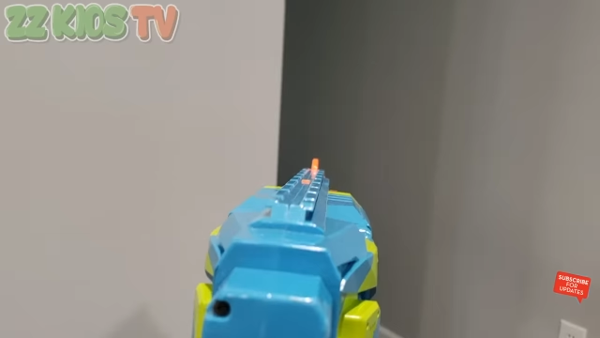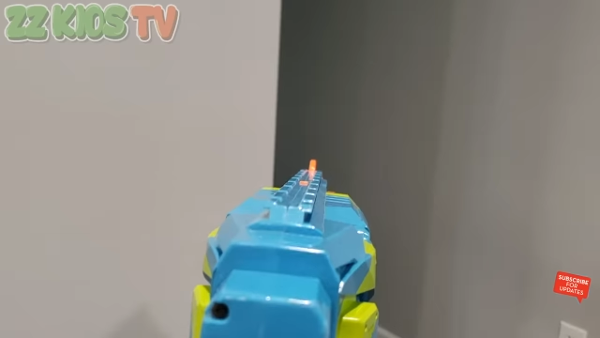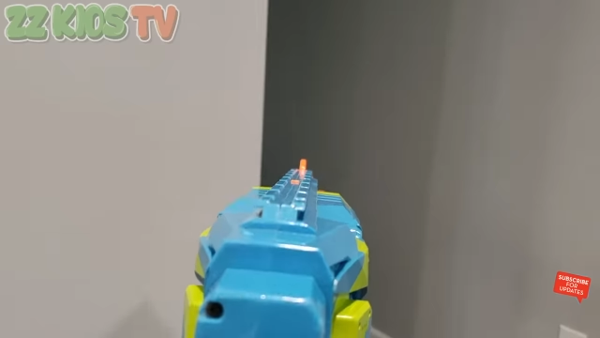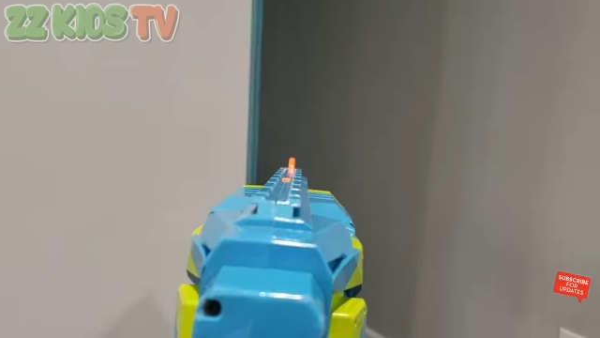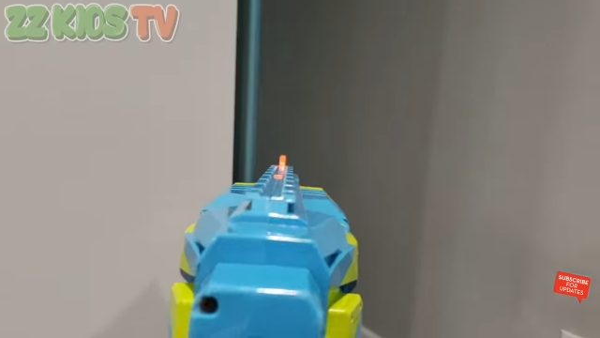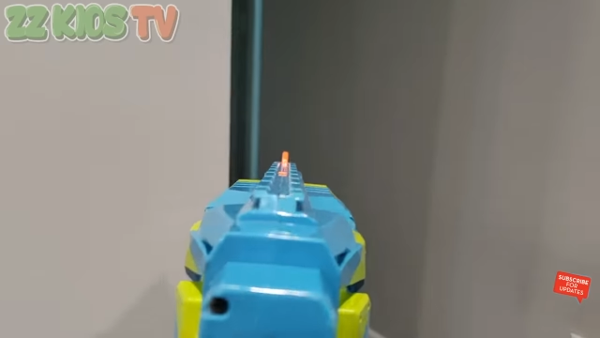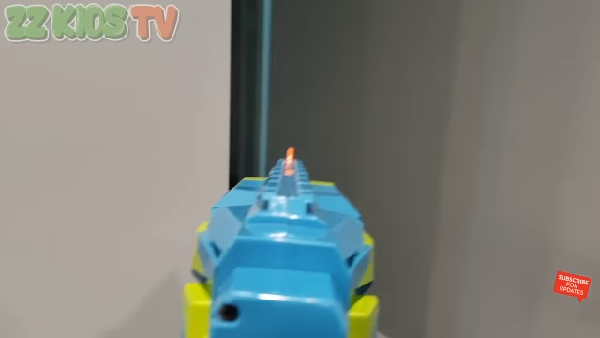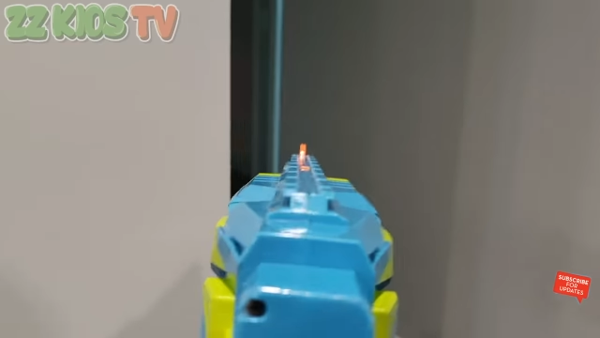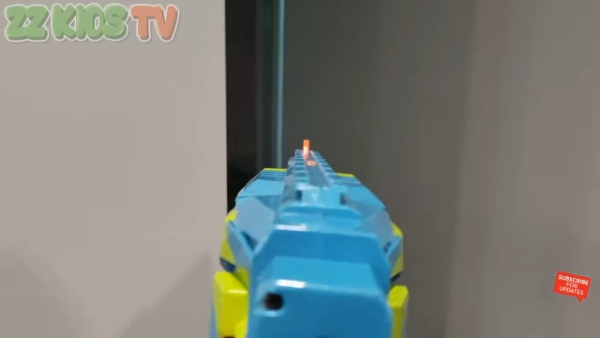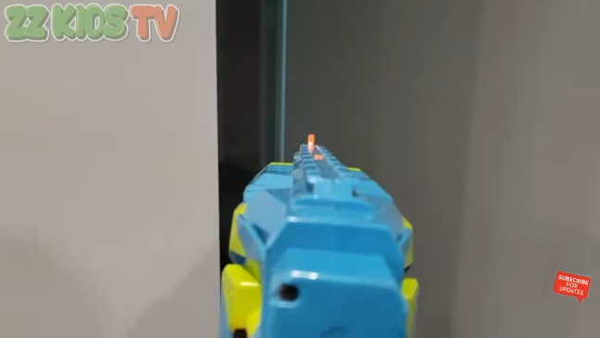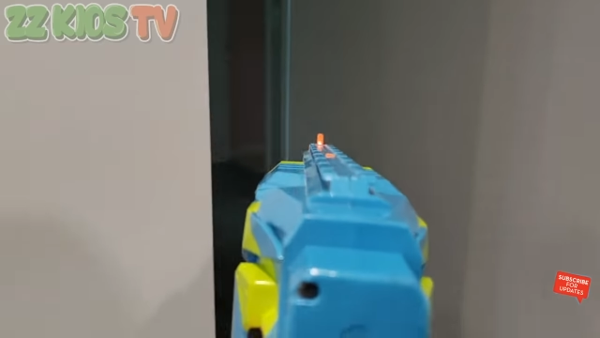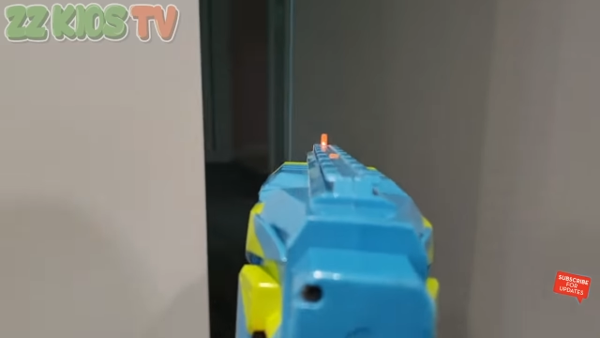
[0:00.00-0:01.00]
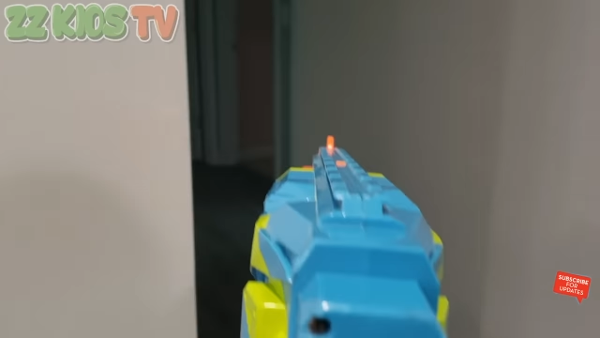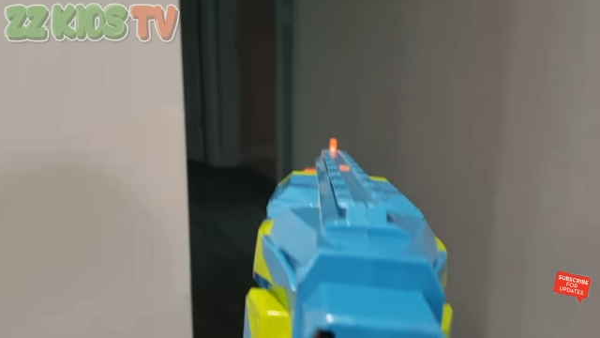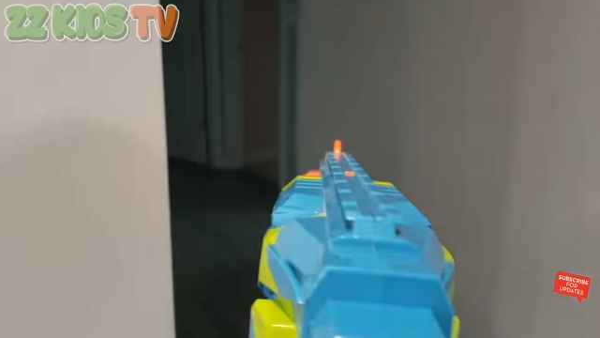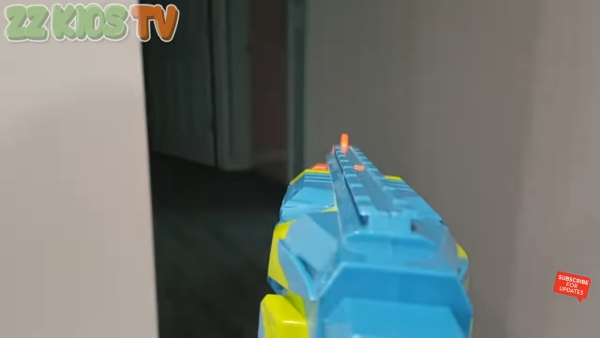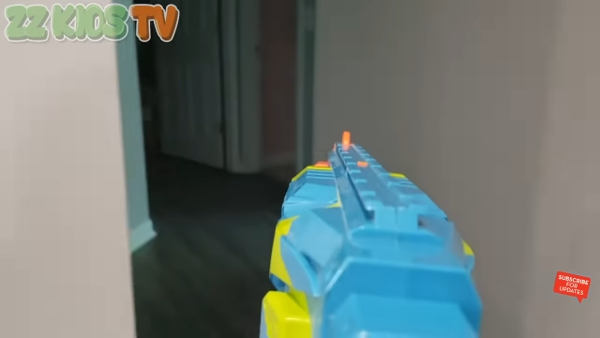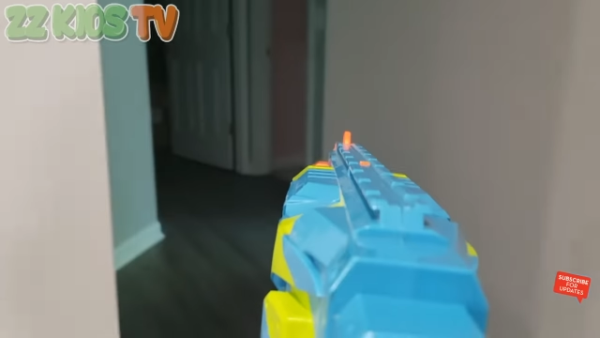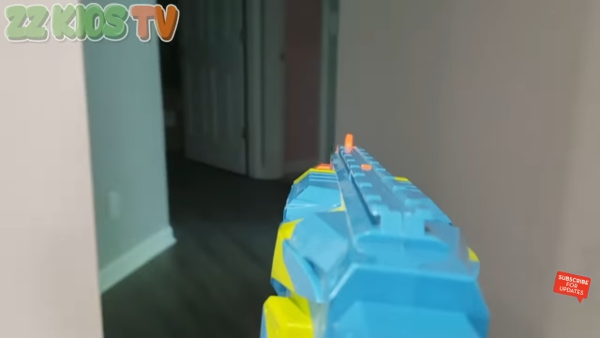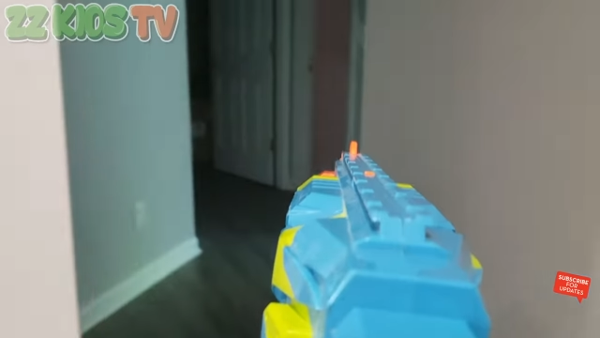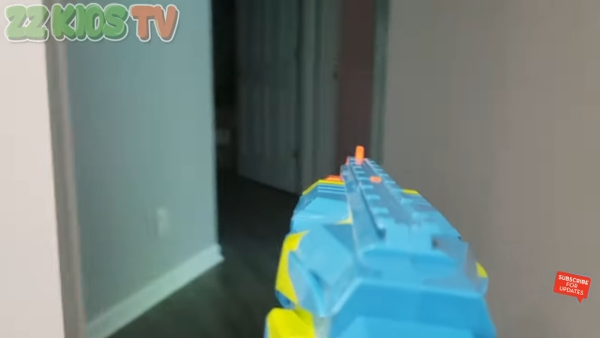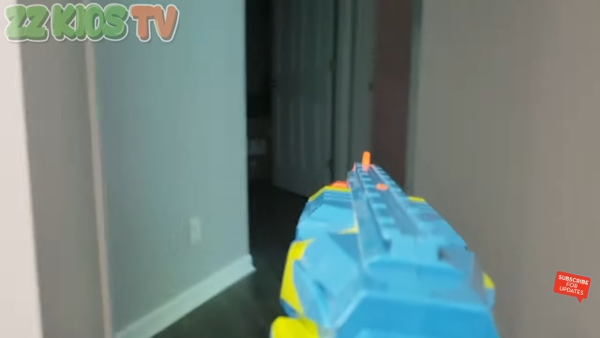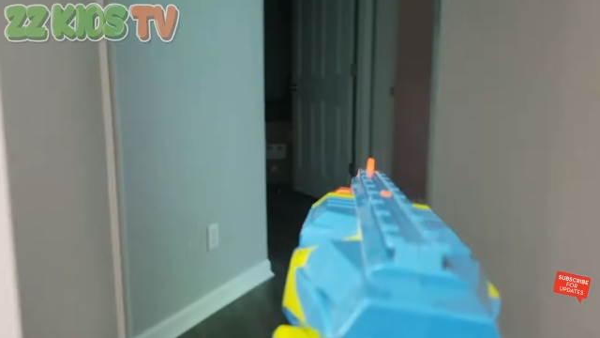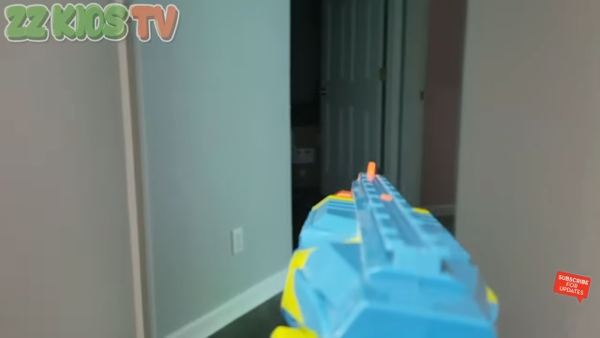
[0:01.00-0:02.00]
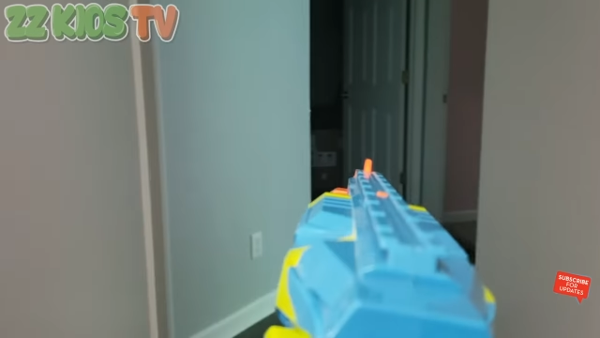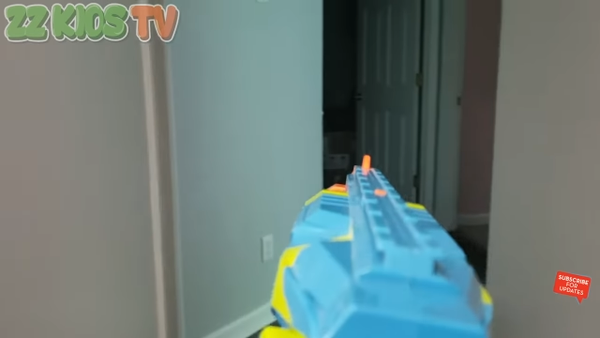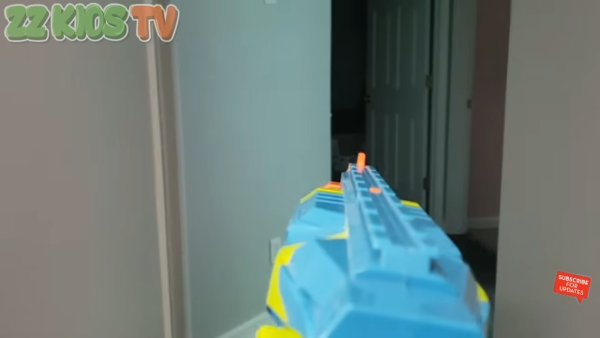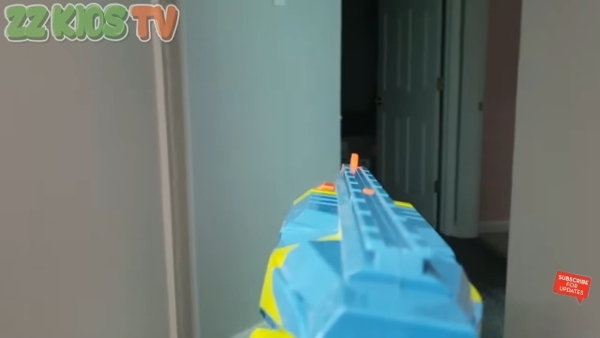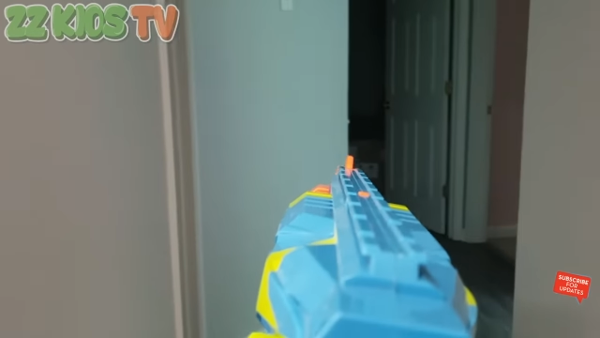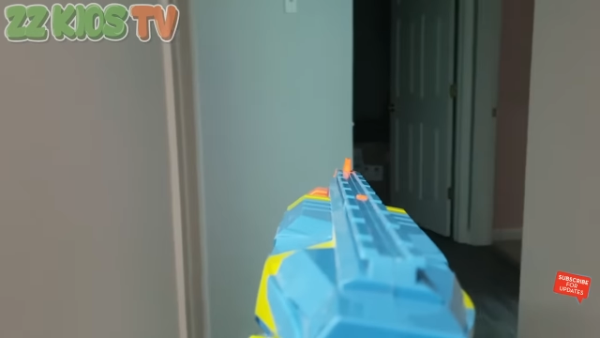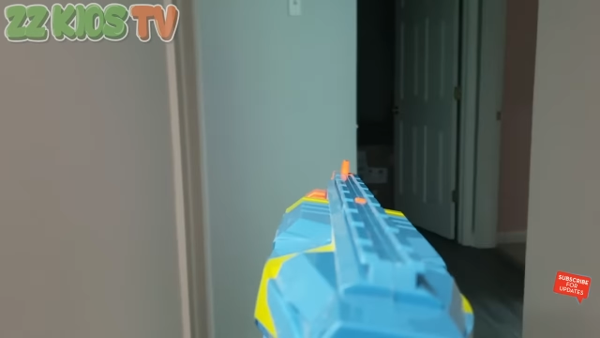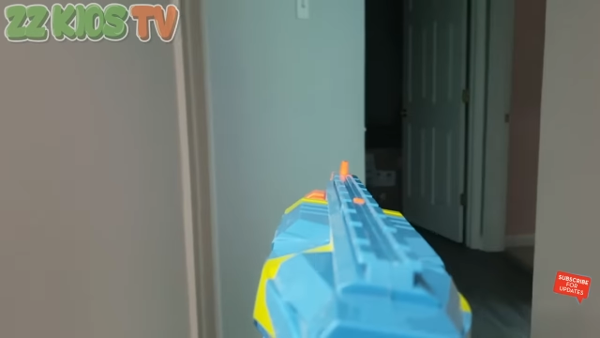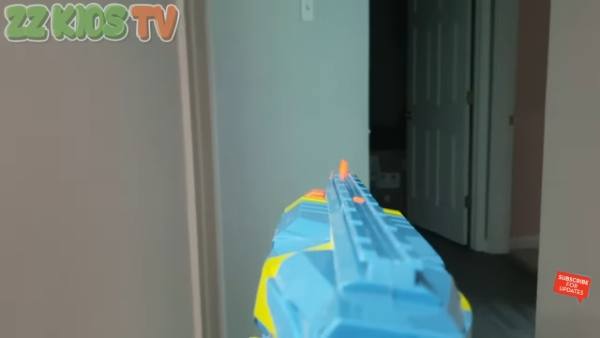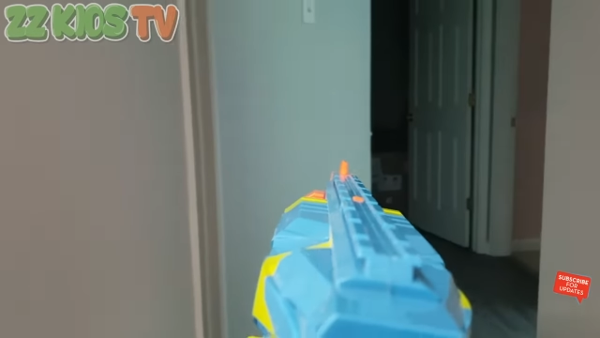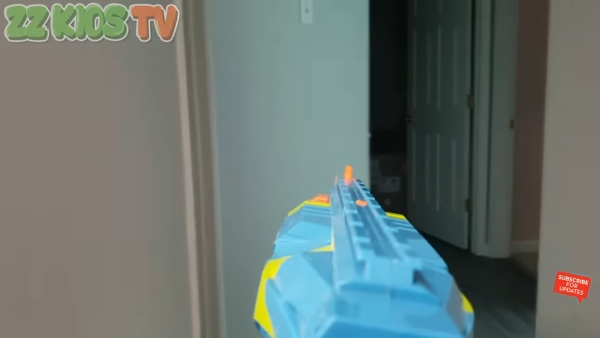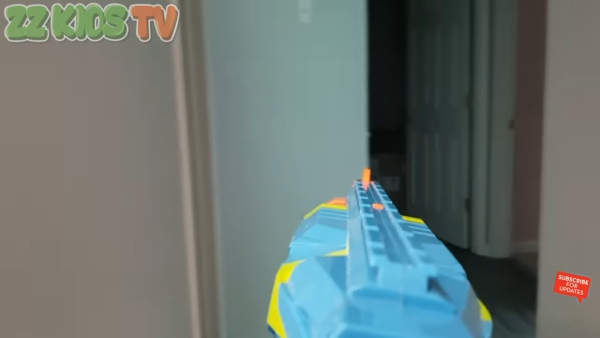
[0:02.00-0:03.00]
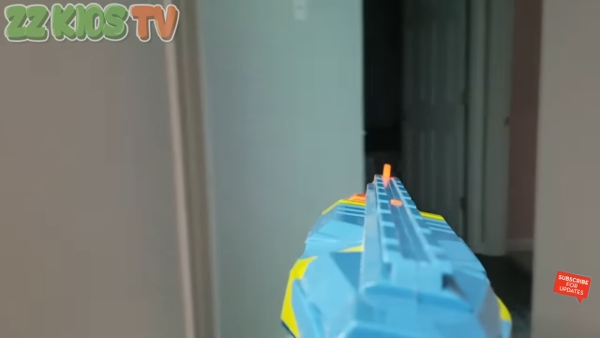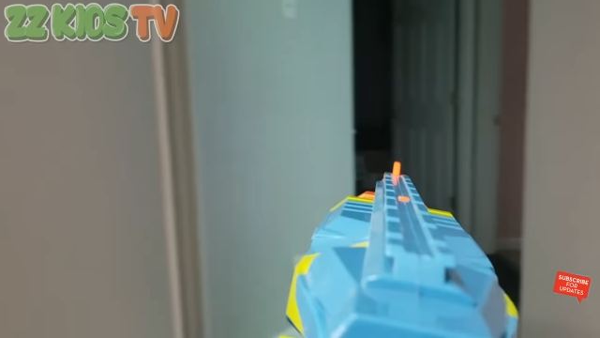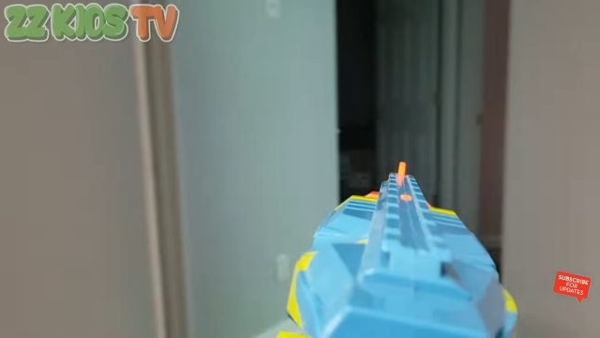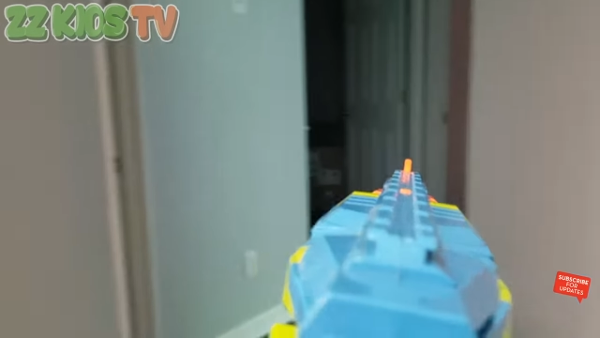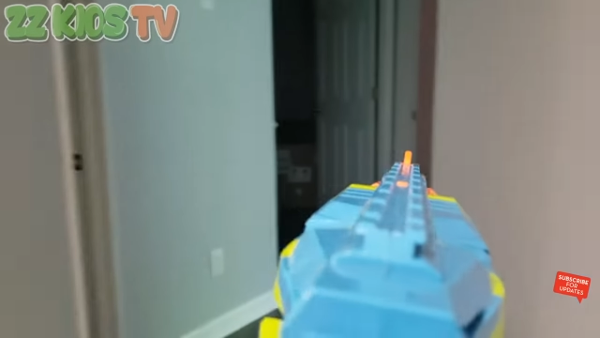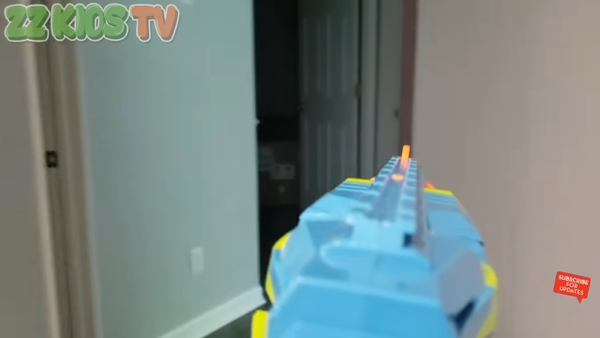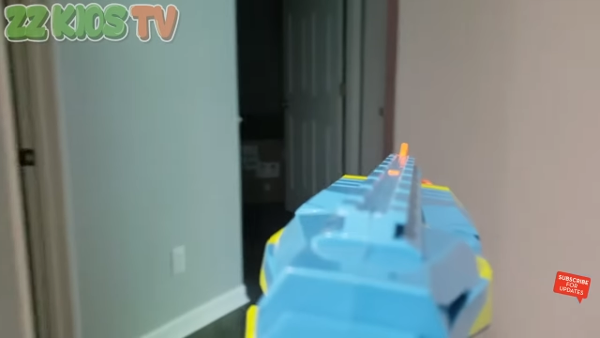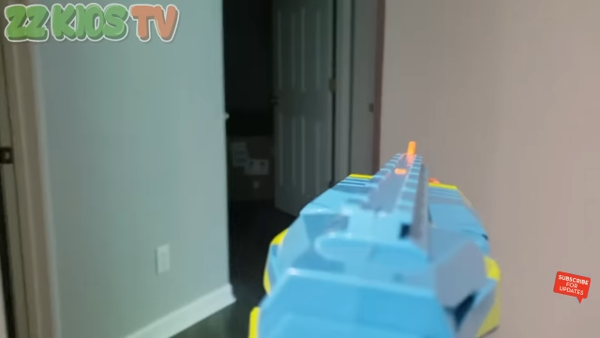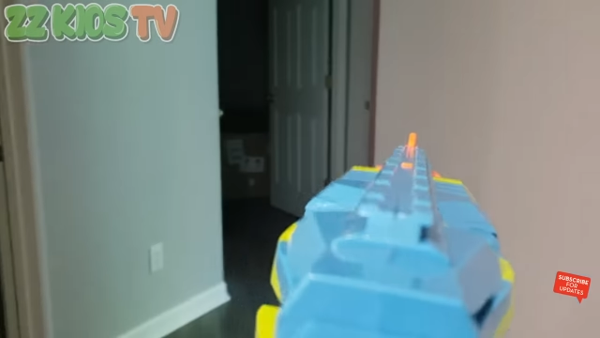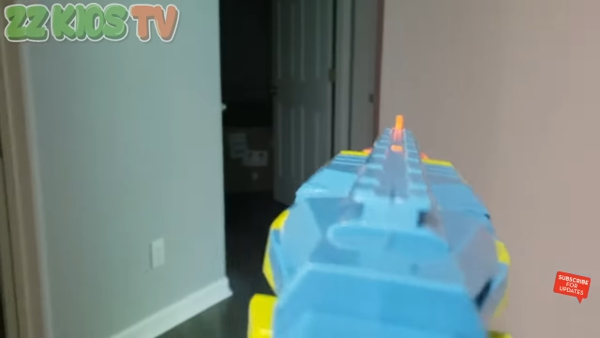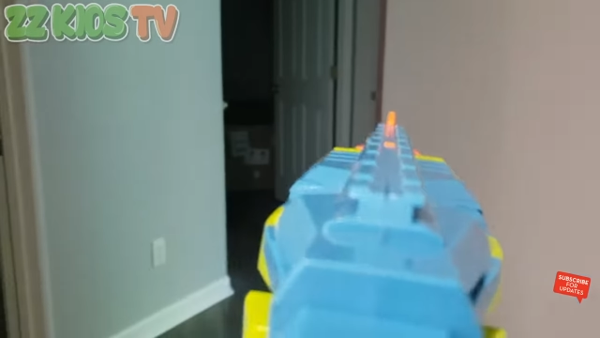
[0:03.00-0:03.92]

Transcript: No face is visible, so there are no lips to read.